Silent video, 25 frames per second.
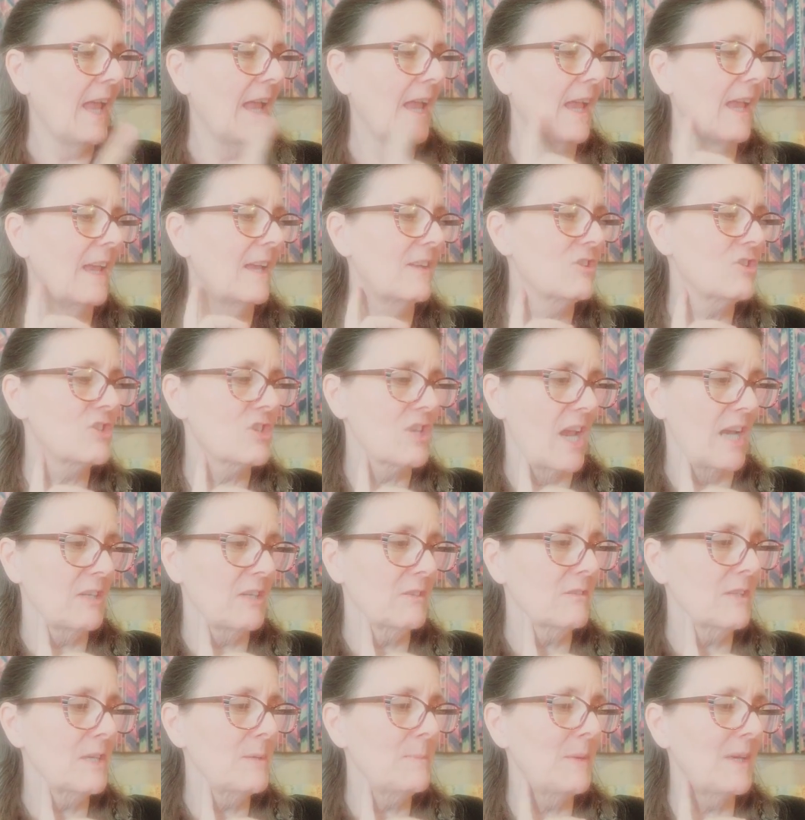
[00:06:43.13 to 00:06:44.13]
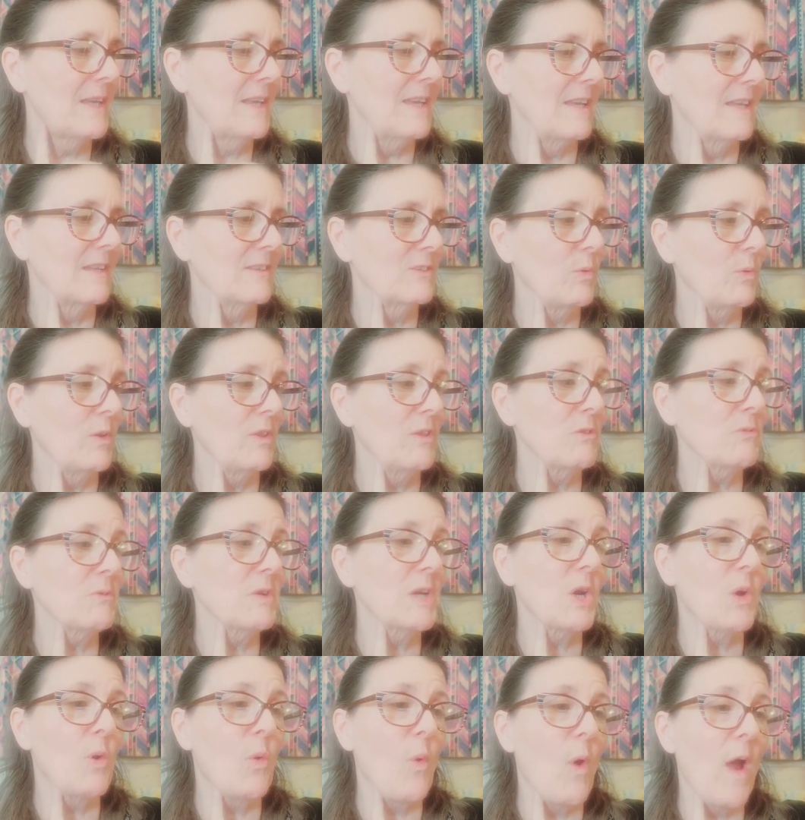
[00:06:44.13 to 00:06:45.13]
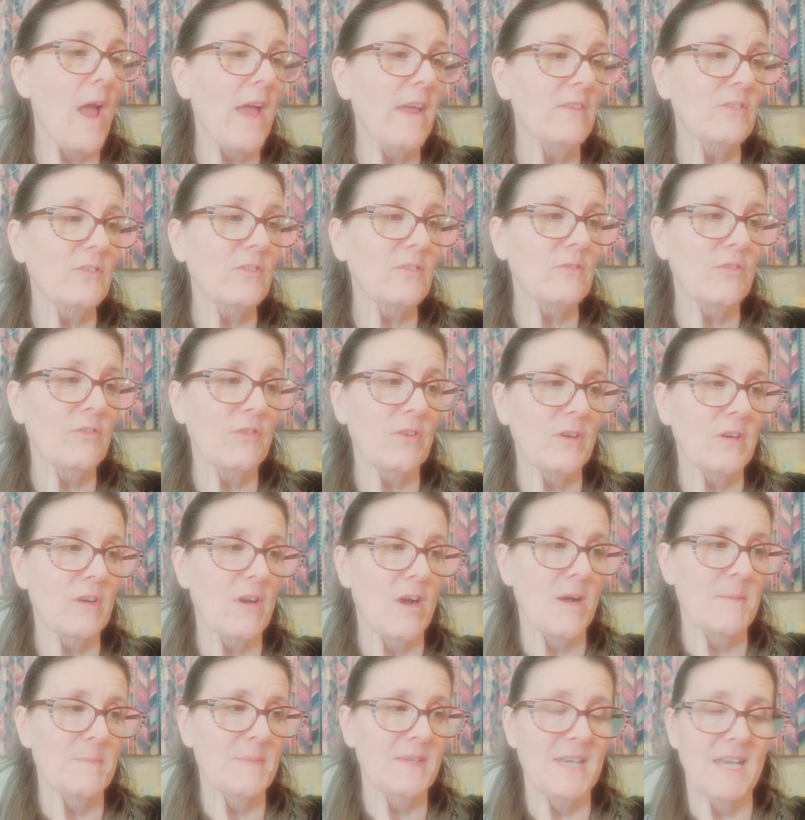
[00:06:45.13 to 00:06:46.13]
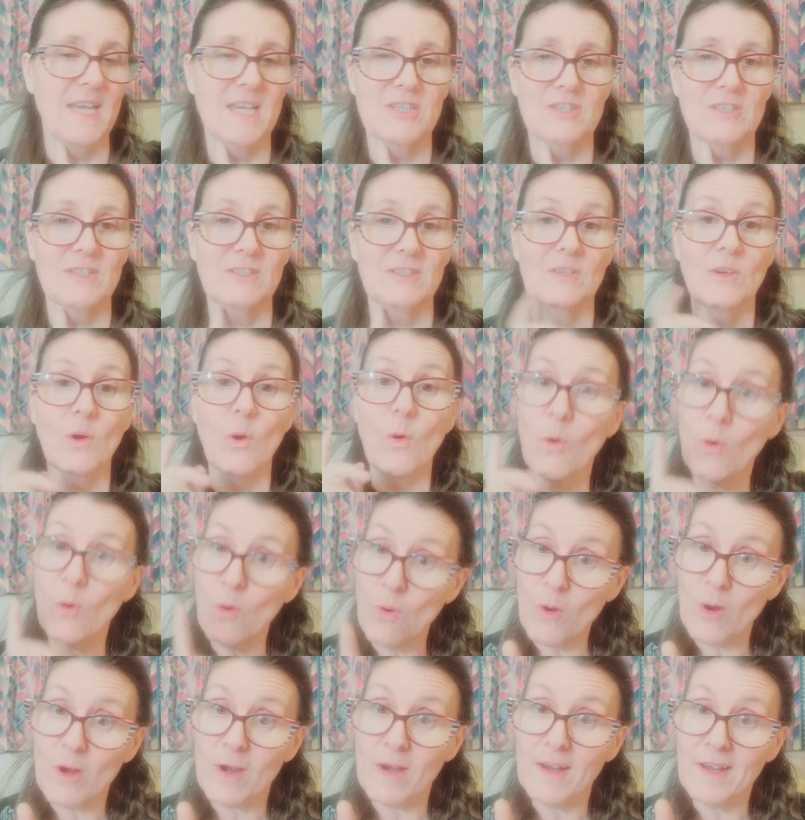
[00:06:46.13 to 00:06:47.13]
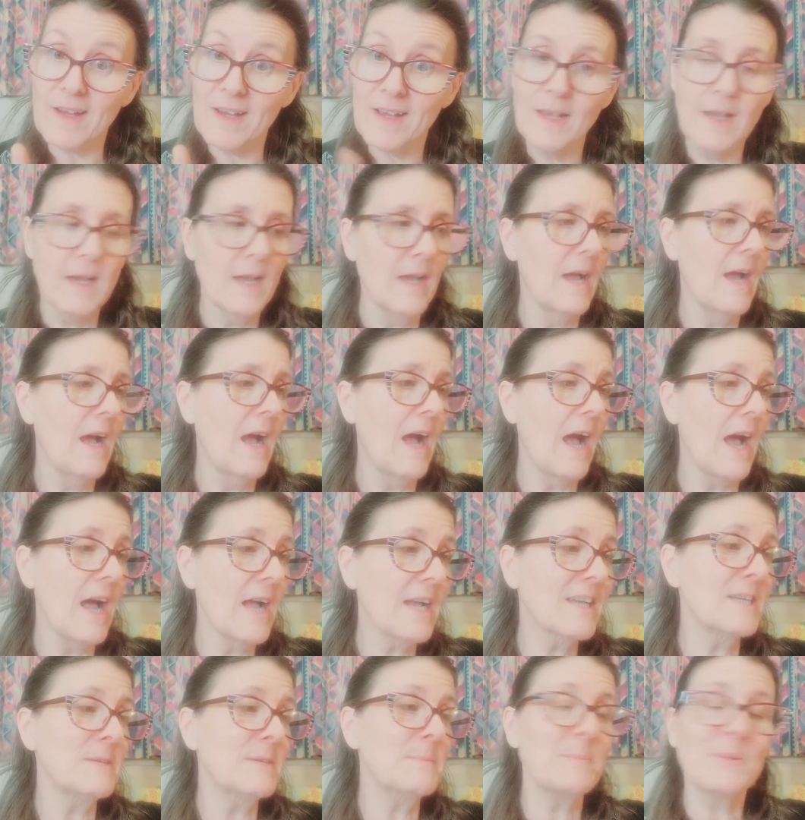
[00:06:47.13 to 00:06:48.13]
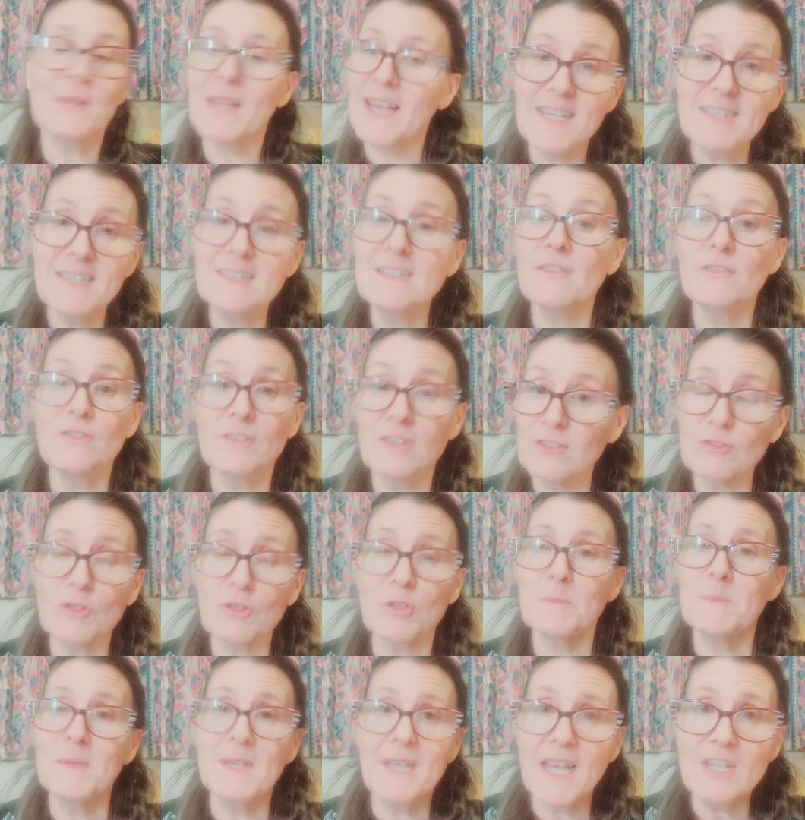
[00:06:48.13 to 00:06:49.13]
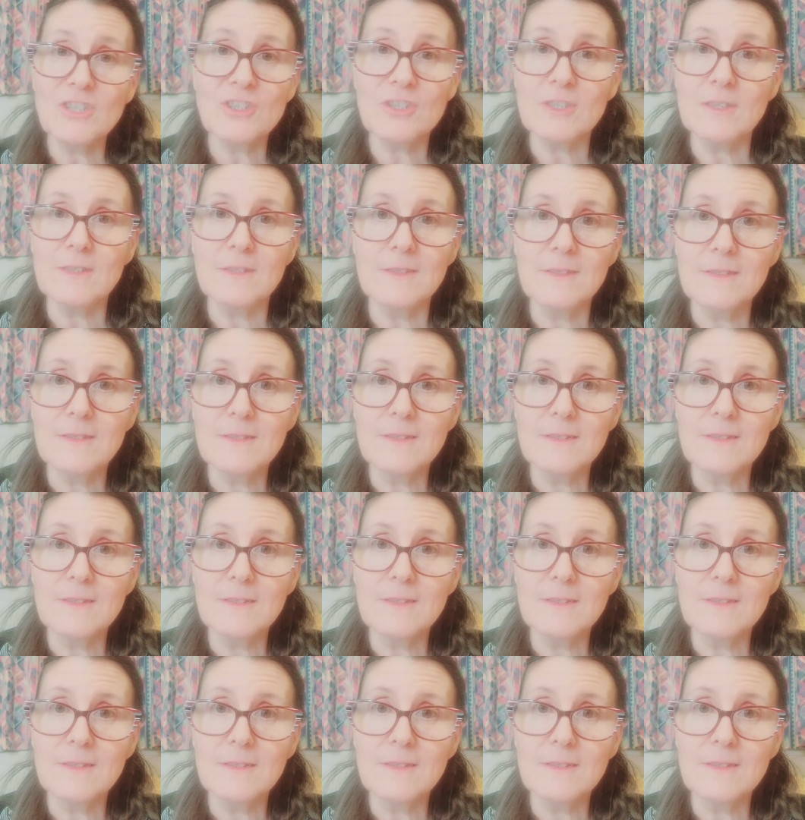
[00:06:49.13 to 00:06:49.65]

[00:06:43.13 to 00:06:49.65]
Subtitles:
it generally begins with a request for accommodation or a complaint of discrimination.